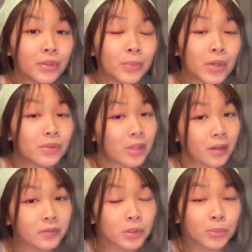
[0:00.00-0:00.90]
most
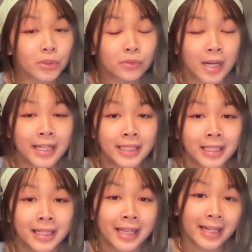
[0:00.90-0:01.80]
comfortable writing
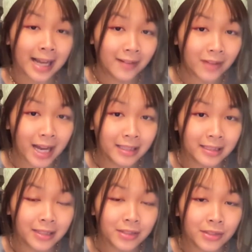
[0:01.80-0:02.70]
in and have
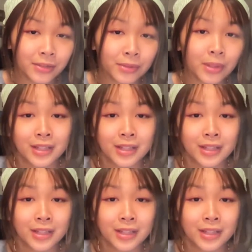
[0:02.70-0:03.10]
access to.